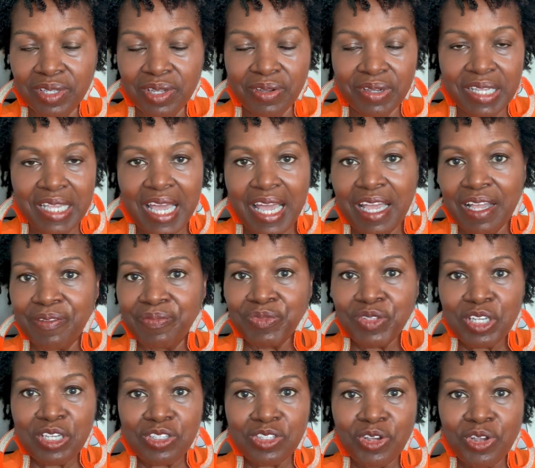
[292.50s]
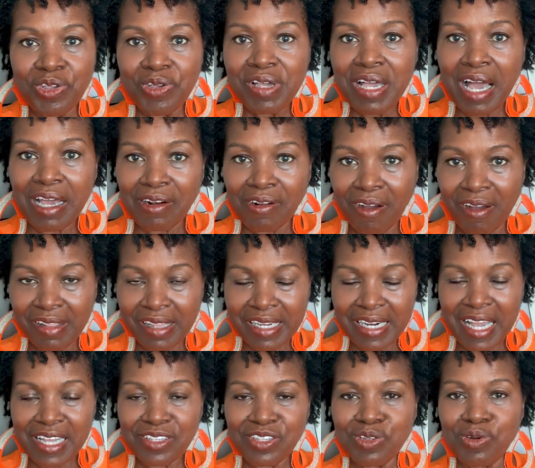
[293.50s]
Okay, so you got all of
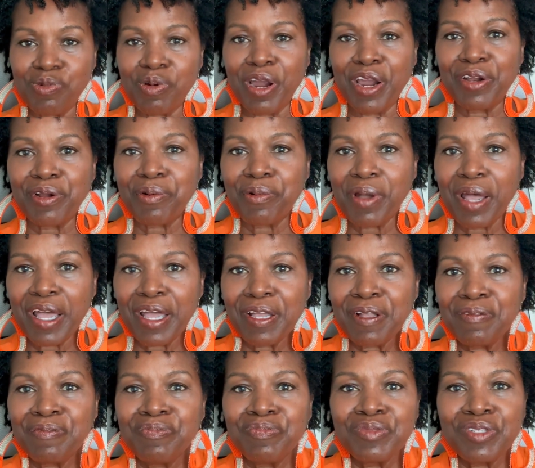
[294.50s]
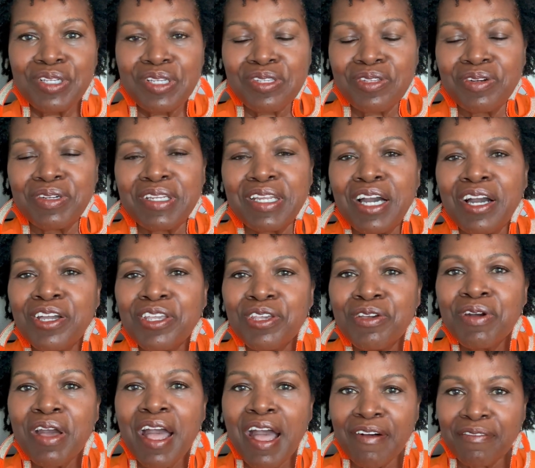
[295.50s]
that squared away. So now you
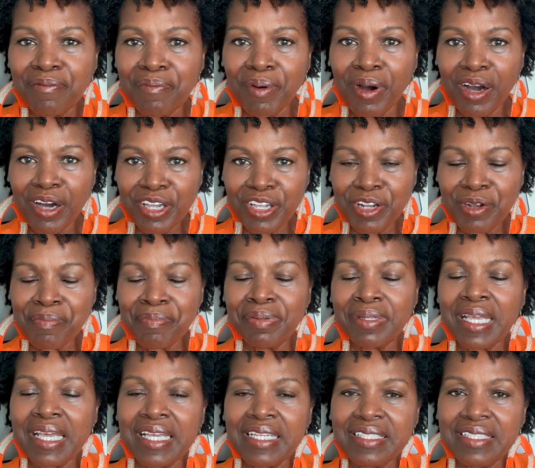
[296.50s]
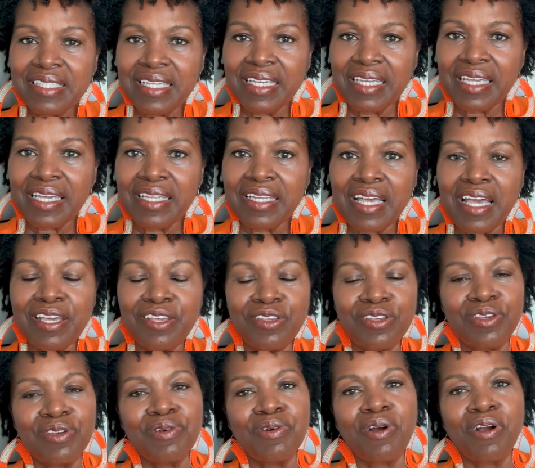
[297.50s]
have bought your plane ticket and
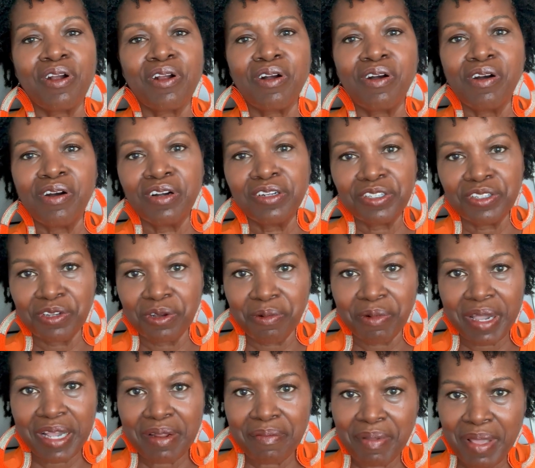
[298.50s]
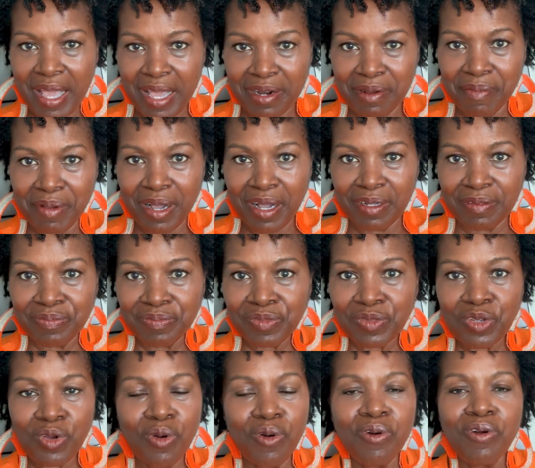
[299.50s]
you are on your way to Panama.
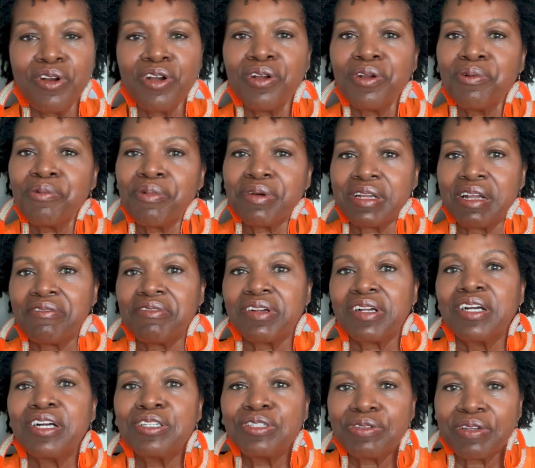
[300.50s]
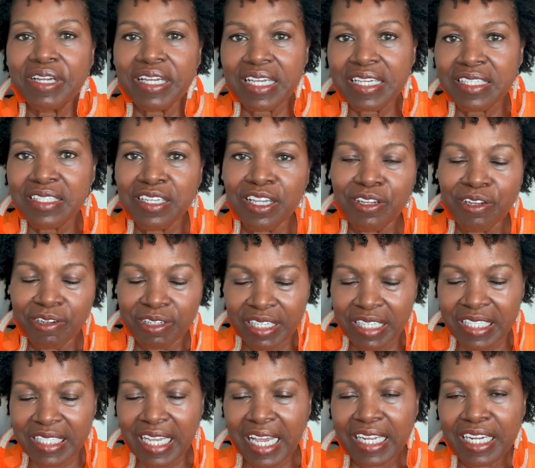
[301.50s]
or whatever country is that you're
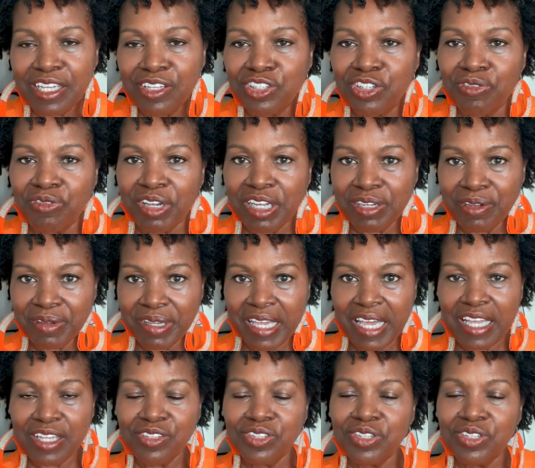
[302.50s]
deciding to relocate